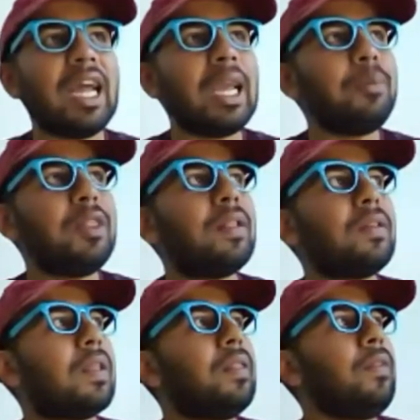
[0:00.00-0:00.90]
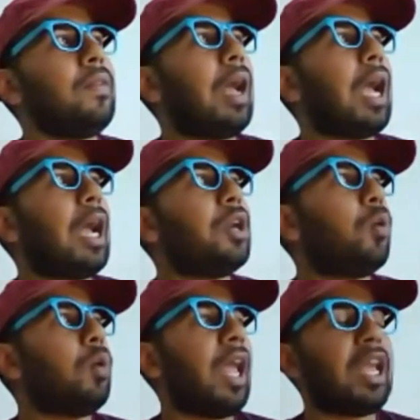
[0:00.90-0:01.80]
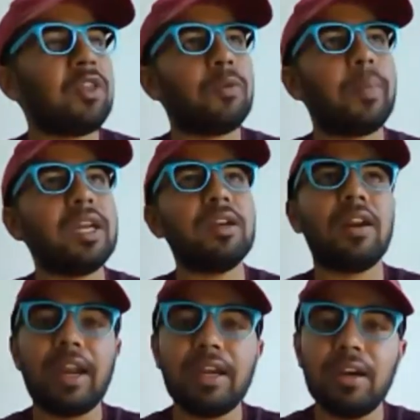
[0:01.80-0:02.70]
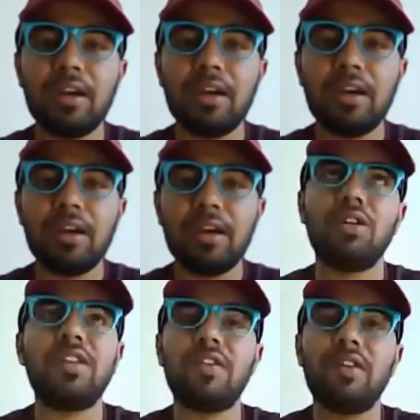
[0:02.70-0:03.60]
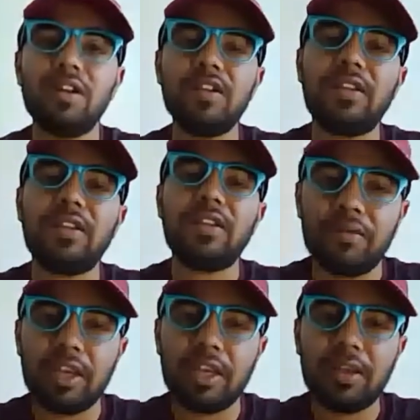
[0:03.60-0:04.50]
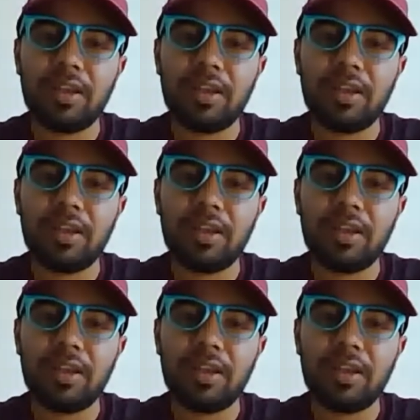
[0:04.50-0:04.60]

time in the sense I don't expect results right away.